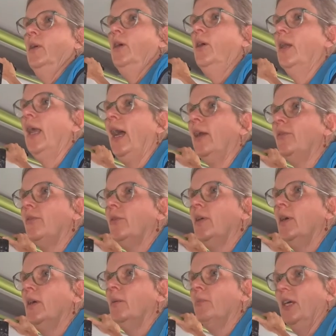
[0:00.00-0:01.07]
her life
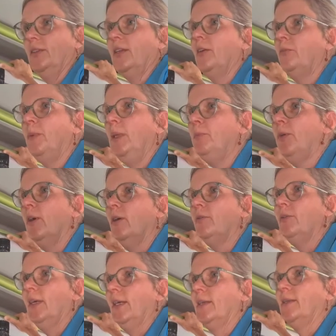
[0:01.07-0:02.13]
must have been
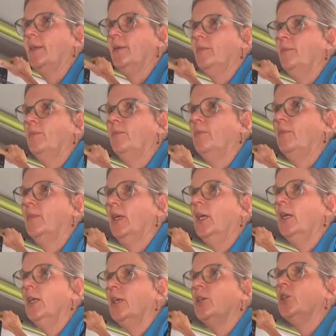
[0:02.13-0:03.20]
perfect.
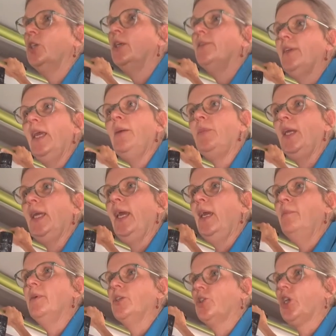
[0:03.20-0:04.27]
They
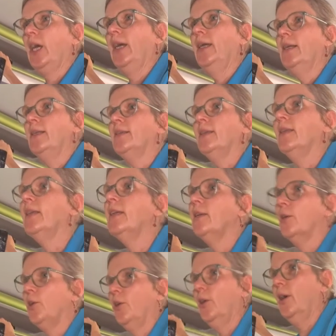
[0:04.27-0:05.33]
became a child, a
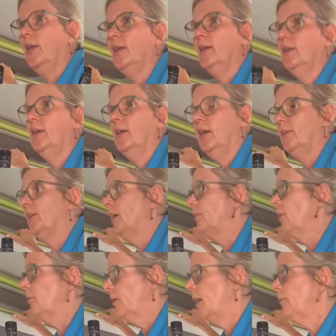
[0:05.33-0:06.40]
little girl, and they
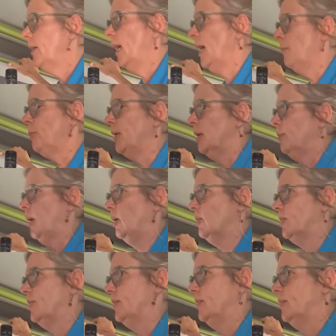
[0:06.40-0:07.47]
were very happy
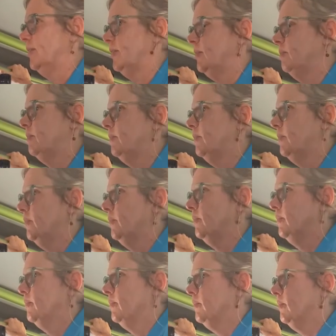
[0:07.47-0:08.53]
about this.
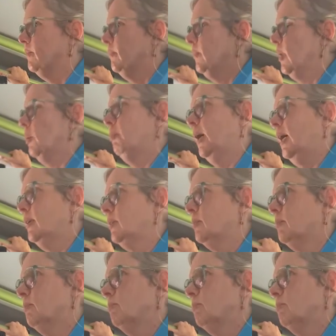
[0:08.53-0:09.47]
But